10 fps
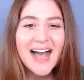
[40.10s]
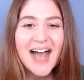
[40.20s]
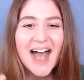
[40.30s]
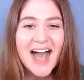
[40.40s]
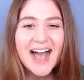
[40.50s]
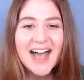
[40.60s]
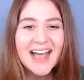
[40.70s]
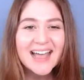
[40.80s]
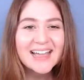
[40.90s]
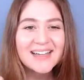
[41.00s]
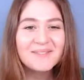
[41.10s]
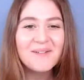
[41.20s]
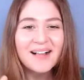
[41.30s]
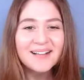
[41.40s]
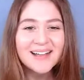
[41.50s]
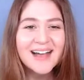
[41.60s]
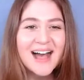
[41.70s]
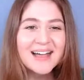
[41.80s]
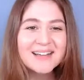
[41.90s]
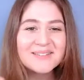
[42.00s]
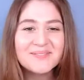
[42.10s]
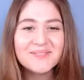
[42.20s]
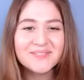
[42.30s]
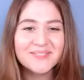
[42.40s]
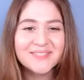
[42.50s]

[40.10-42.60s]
Hi, welcome.